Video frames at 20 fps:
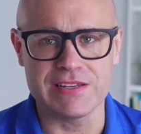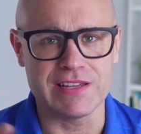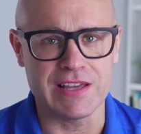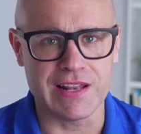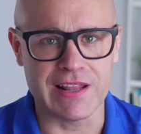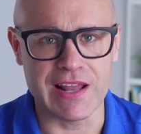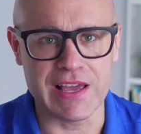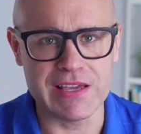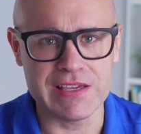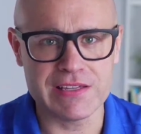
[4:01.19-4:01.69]
Is it
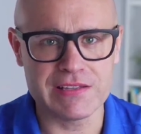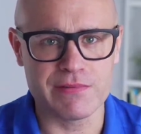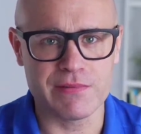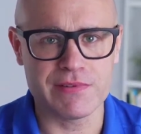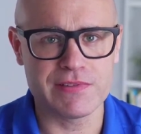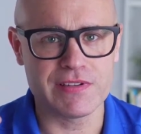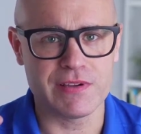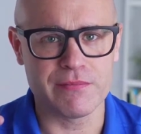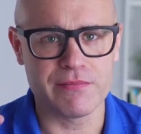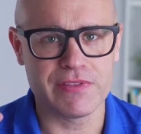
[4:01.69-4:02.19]
laced
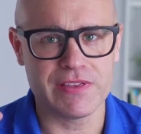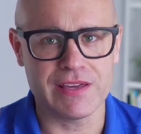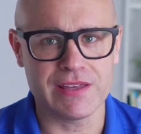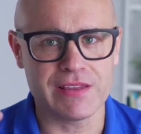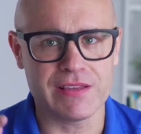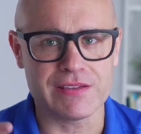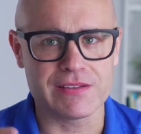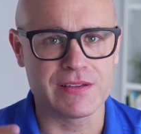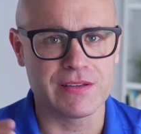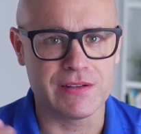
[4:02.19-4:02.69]
with something
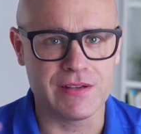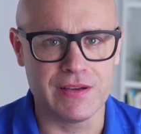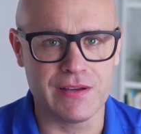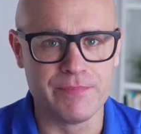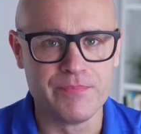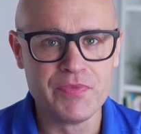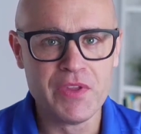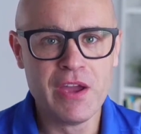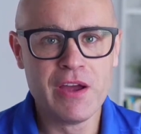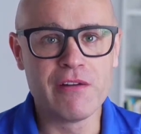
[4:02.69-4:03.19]
that's going
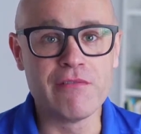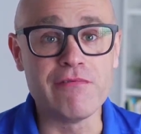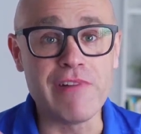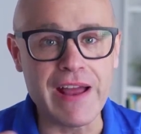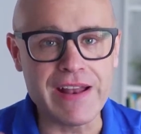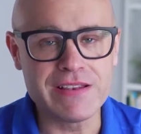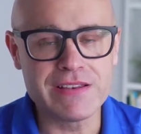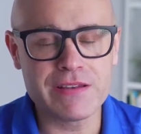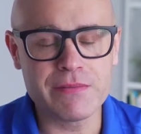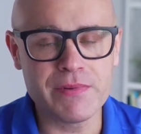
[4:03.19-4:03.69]
to
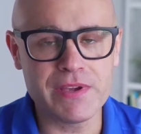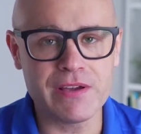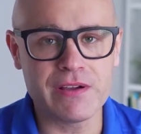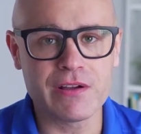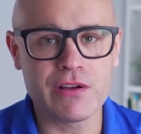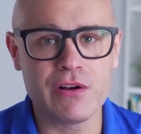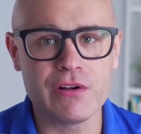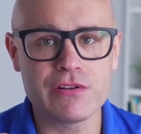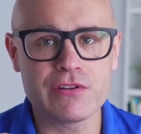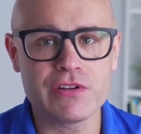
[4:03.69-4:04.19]
render me
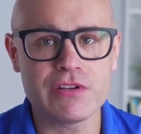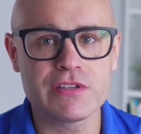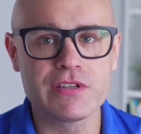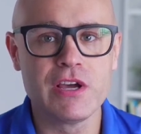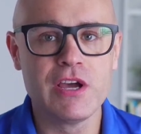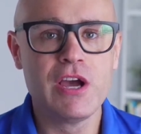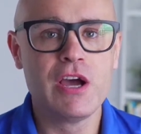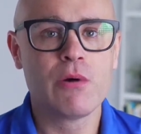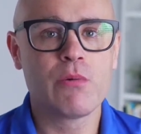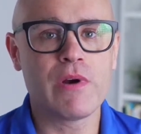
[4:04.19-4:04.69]
unconscious?
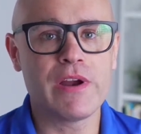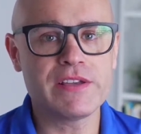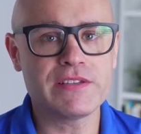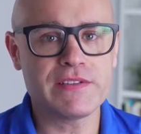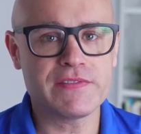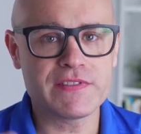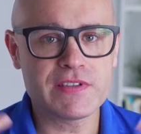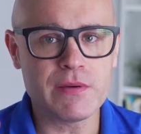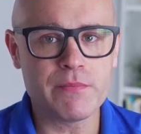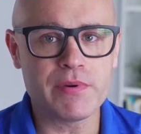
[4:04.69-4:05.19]
Whereas
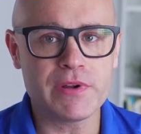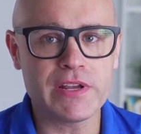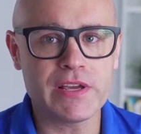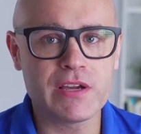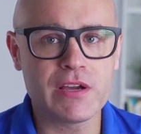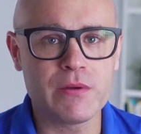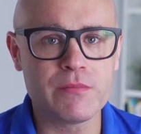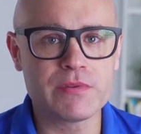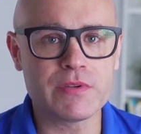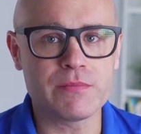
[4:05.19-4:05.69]
if somebody
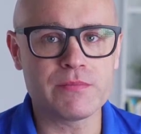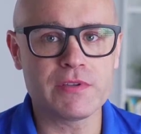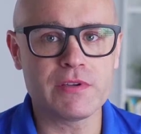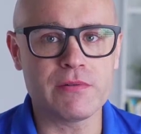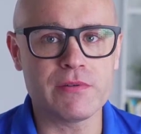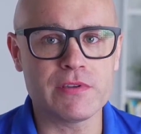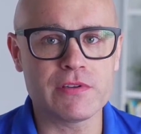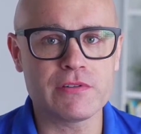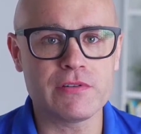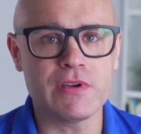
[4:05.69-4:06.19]
comes up to
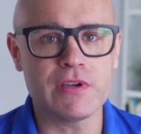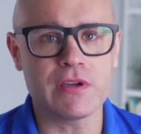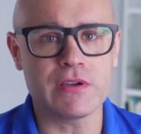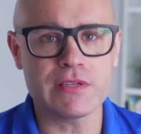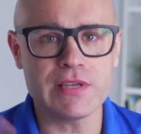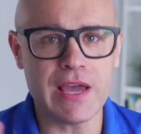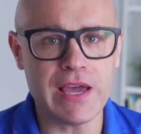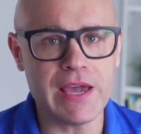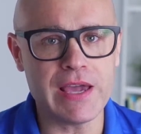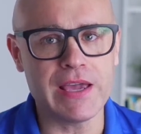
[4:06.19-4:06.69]
you in the street and
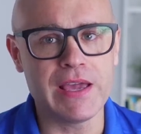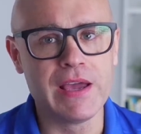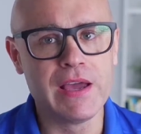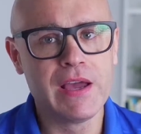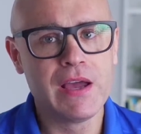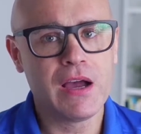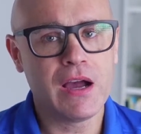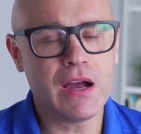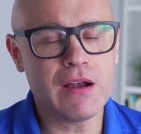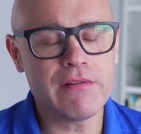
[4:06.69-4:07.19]
goes, "Hey,
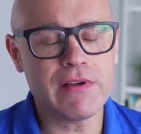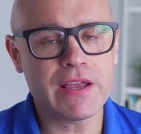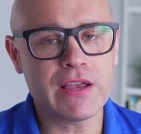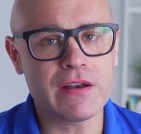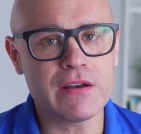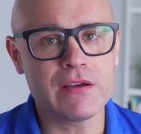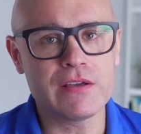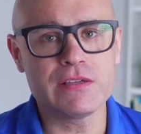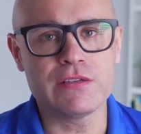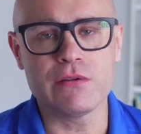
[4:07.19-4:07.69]
I
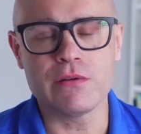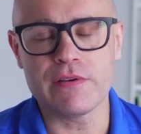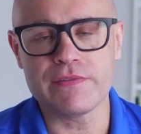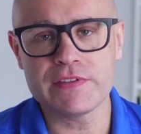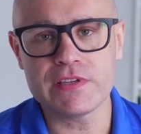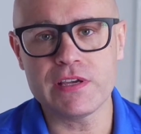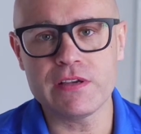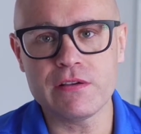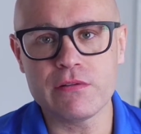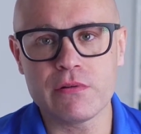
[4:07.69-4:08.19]
recognize you. I've
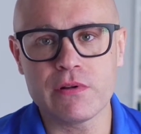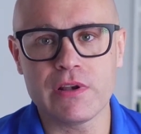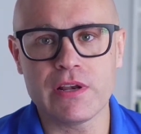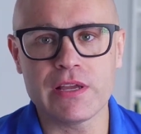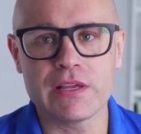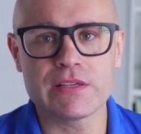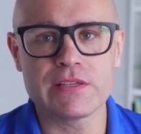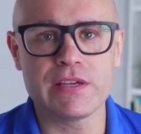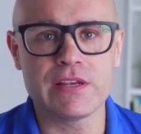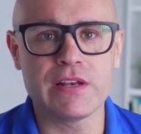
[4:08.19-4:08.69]
seen you on
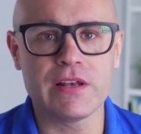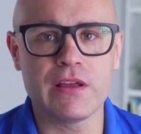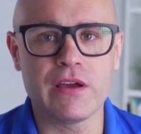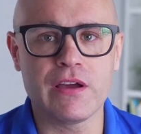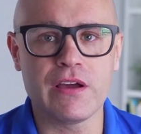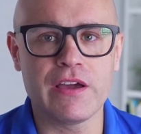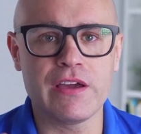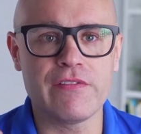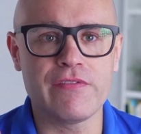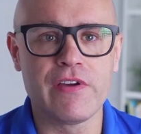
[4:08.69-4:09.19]
LinkedIn
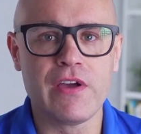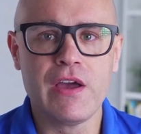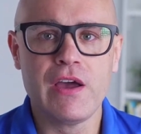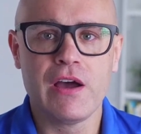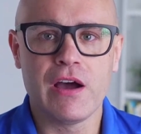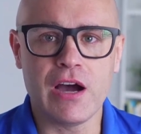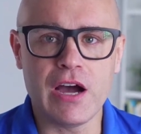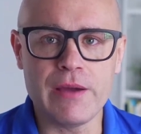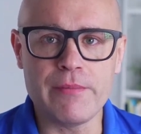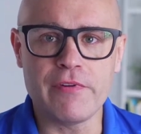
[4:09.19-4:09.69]
Live.
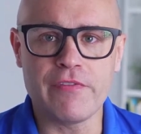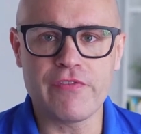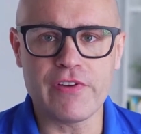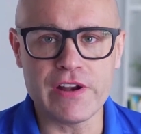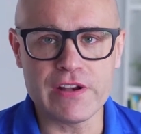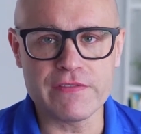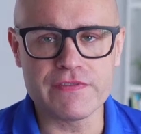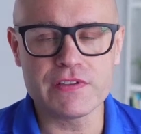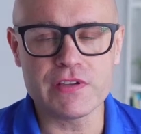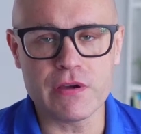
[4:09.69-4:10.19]
I'm a
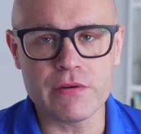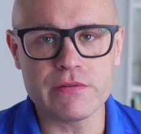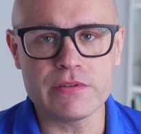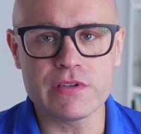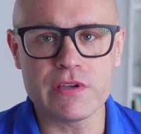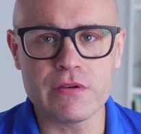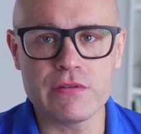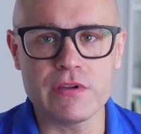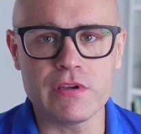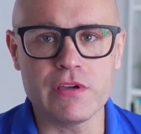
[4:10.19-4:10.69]
friend of
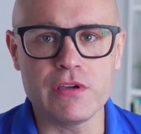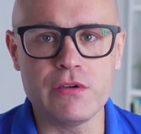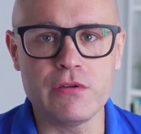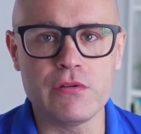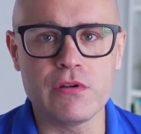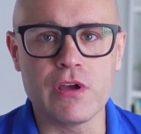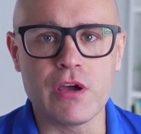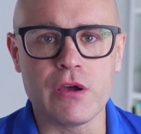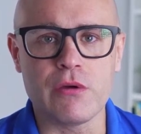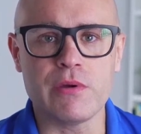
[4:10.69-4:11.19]
so-and-so that you
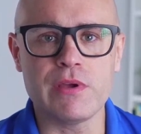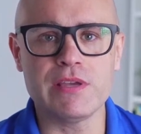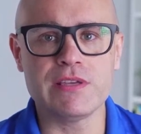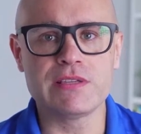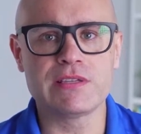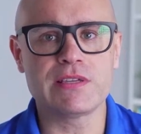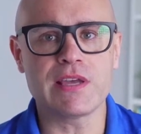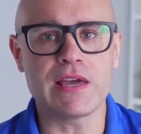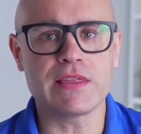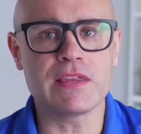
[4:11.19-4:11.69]
know. He
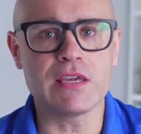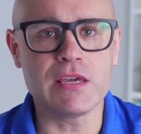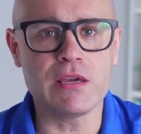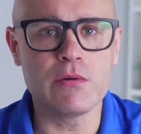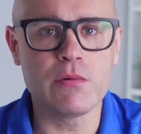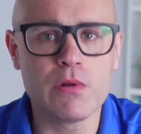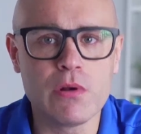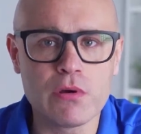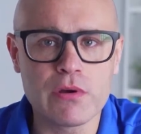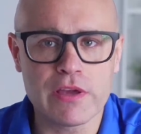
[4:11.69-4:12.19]
said that
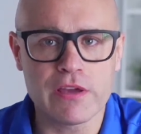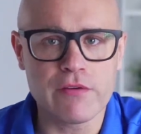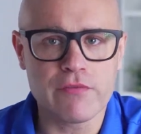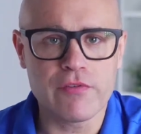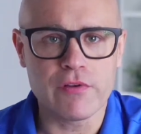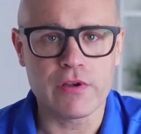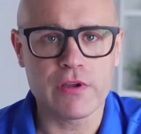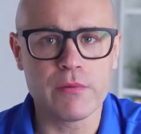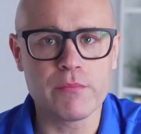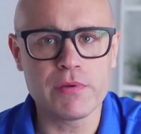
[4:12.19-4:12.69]
you were looking
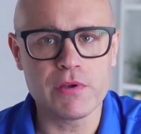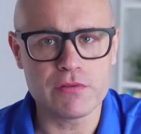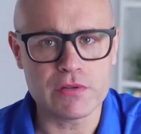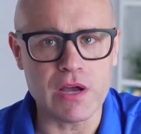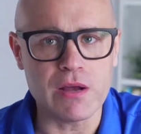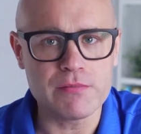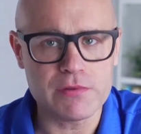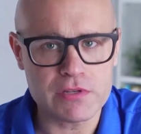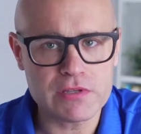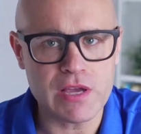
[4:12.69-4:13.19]
for a computer.
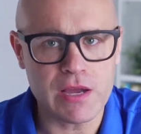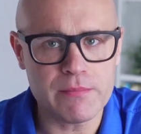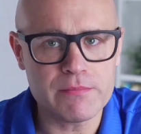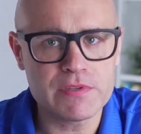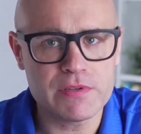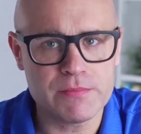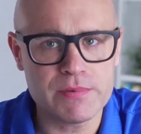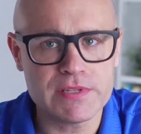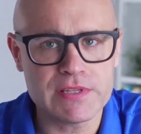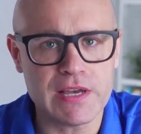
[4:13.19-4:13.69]
I've just happened
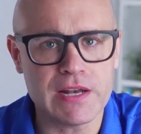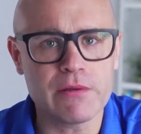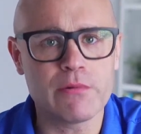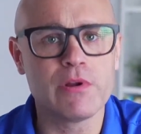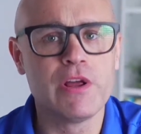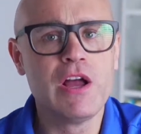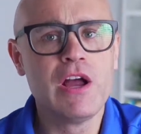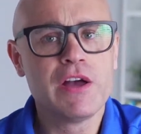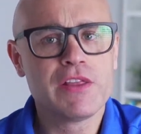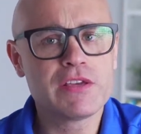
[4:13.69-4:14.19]
to be selling
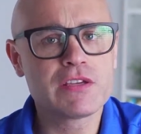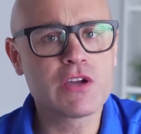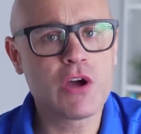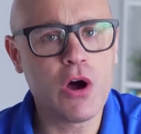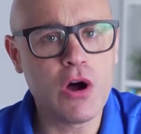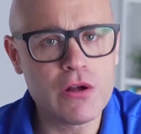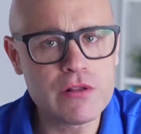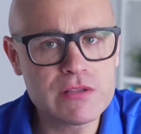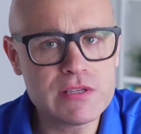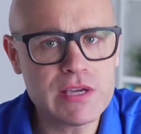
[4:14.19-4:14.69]
one." There's
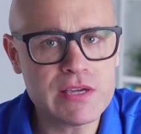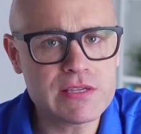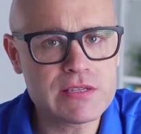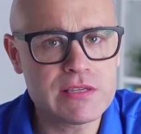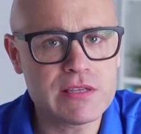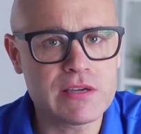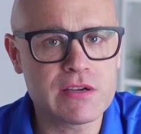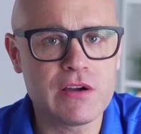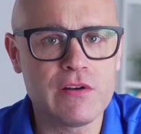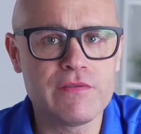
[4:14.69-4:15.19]
context
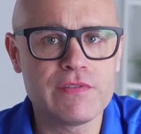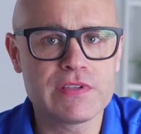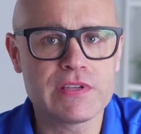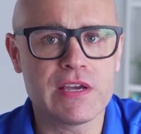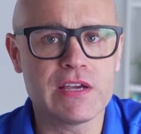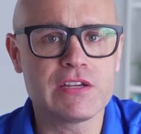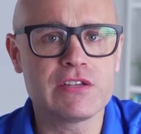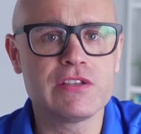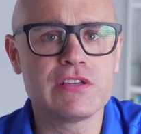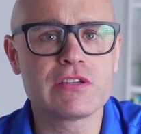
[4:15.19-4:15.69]
to that
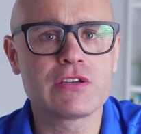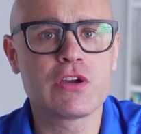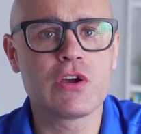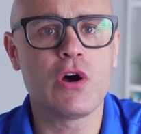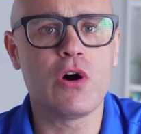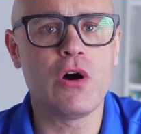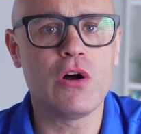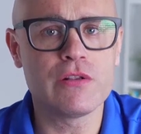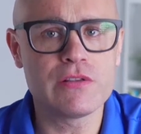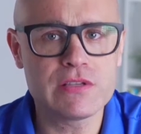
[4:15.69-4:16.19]
conversation. There's
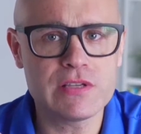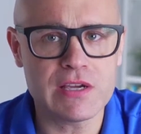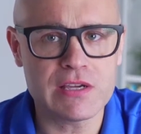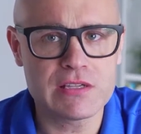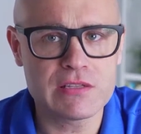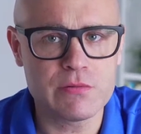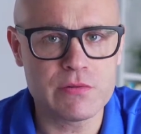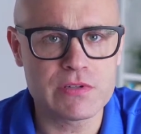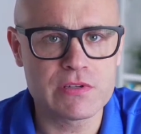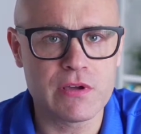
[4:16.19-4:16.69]

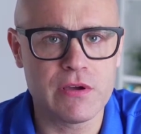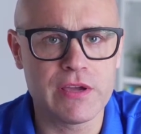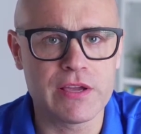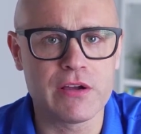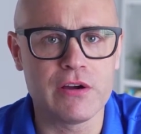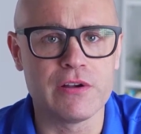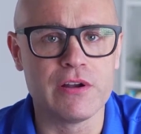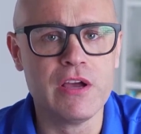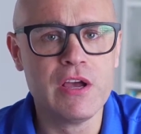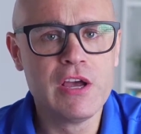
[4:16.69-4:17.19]
context to what's
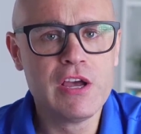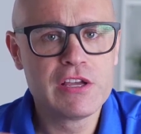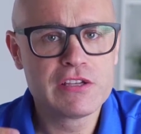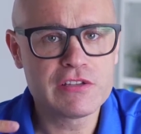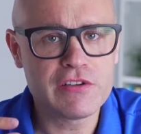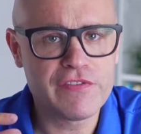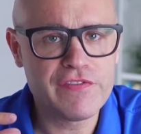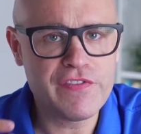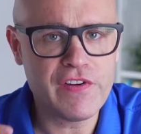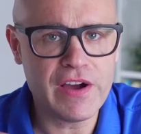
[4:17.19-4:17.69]
going on.
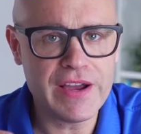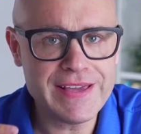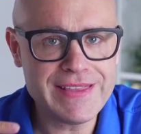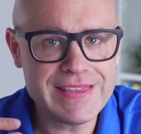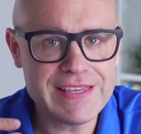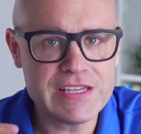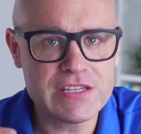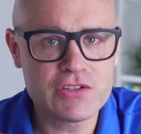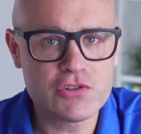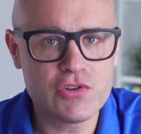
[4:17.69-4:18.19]
So
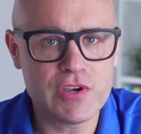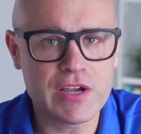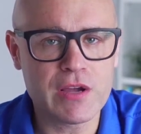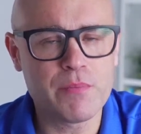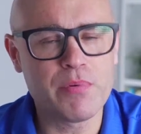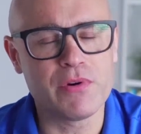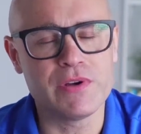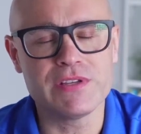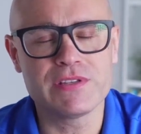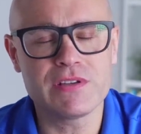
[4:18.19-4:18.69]
find these trigger
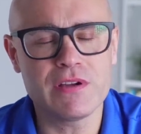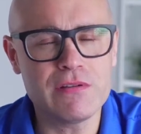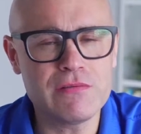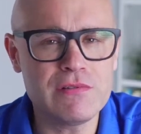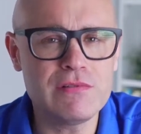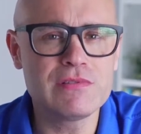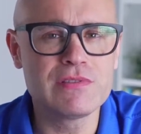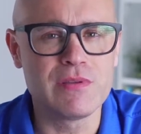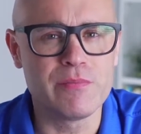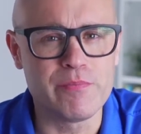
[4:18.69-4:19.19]
points.
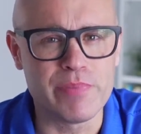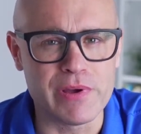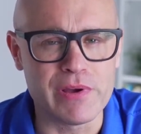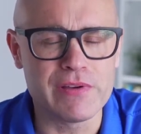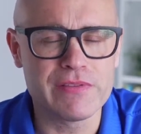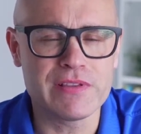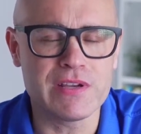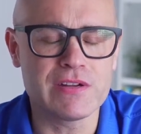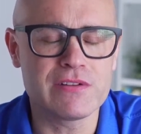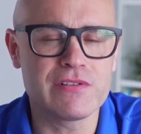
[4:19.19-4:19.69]
Don't use the
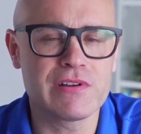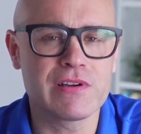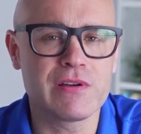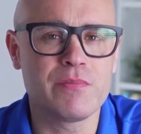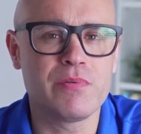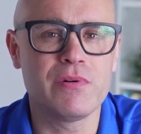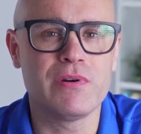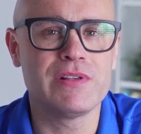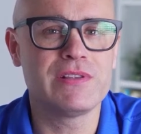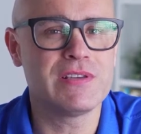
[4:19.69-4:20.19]
birthday trigger
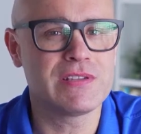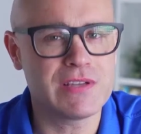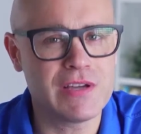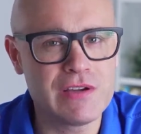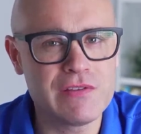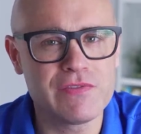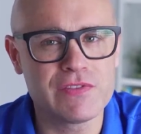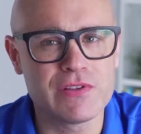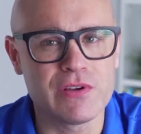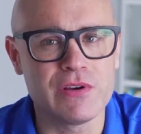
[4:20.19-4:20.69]
point. It's
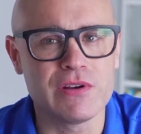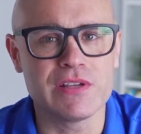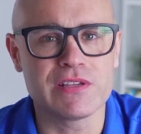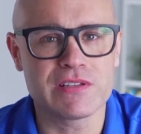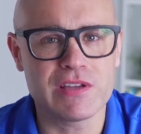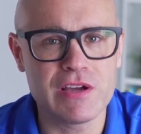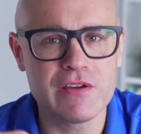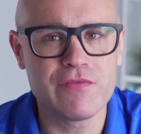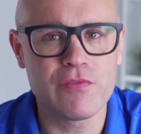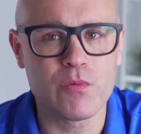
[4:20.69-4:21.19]
overdone.
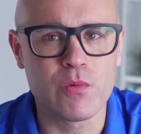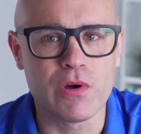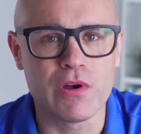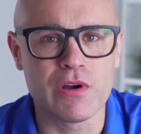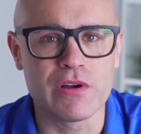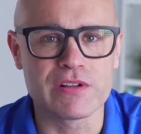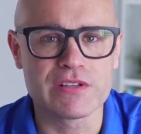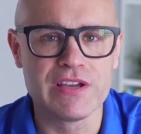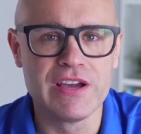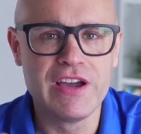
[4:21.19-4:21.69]
It's
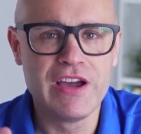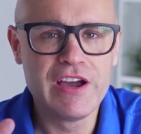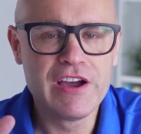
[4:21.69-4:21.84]
overworked.